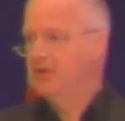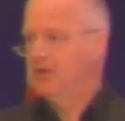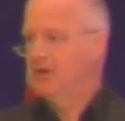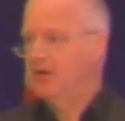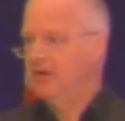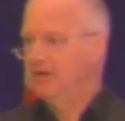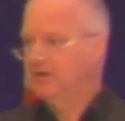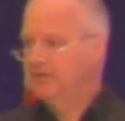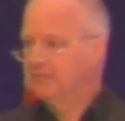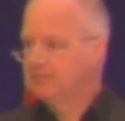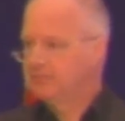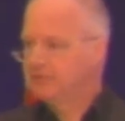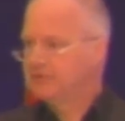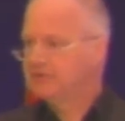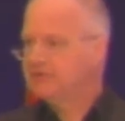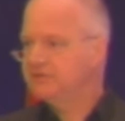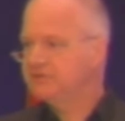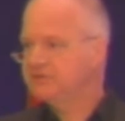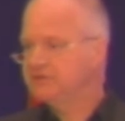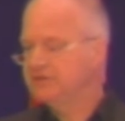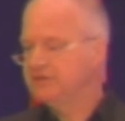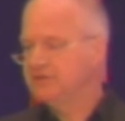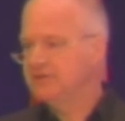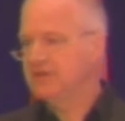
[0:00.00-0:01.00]
on the
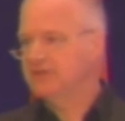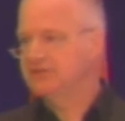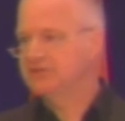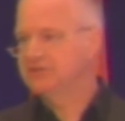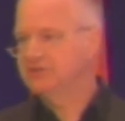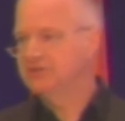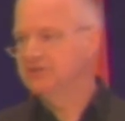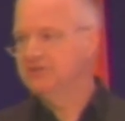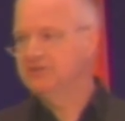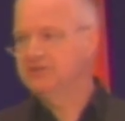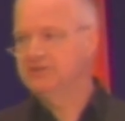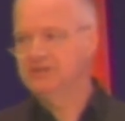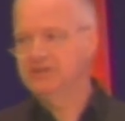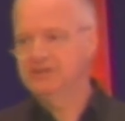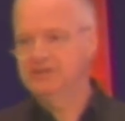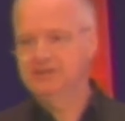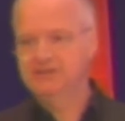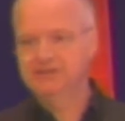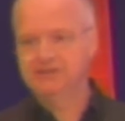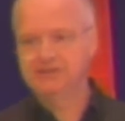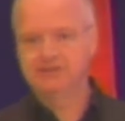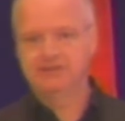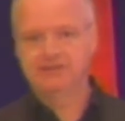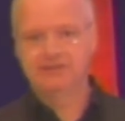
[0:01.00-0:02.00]
British and Dutch
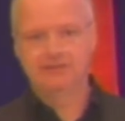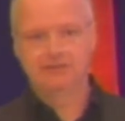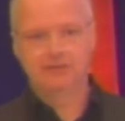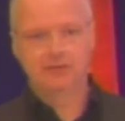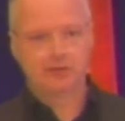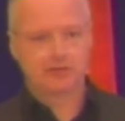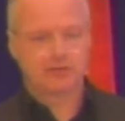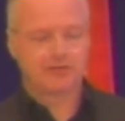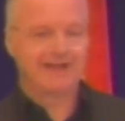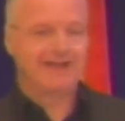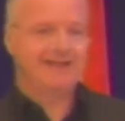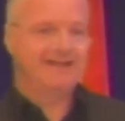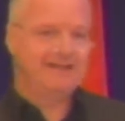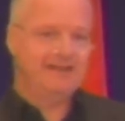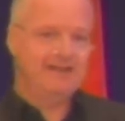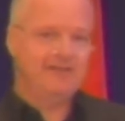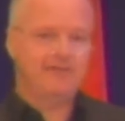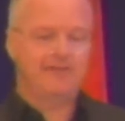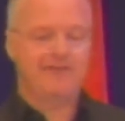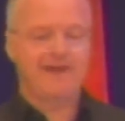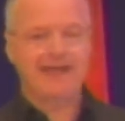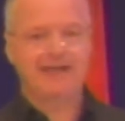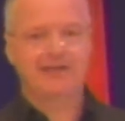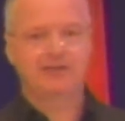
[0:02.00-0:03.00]
initiative to create de
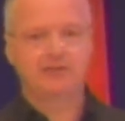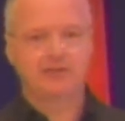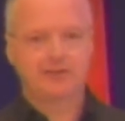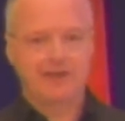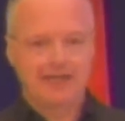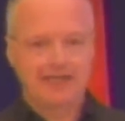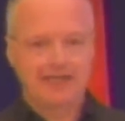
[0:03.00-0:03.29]
facto